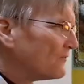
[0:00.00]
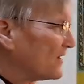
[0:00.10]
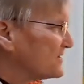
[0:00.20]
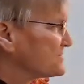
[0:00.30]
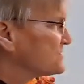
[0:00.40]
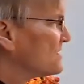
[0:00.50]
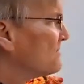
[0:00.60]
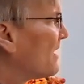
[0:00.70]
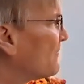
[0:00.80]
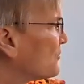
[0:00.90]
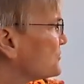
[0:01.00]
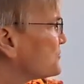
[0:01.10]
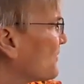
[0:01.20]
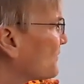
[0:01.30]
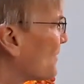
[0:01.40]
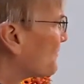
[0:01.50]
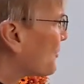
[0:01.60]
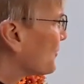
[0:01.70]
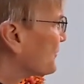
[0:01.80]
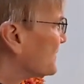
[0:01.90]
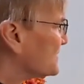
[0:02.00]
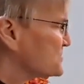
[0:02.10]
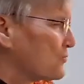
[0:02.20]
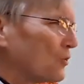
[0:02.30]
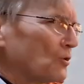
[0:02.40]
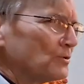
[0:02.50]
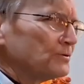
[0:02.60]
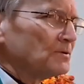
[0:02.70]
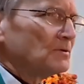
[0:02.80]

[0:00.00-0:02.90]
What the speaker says: of us by virtue of our birth in this world,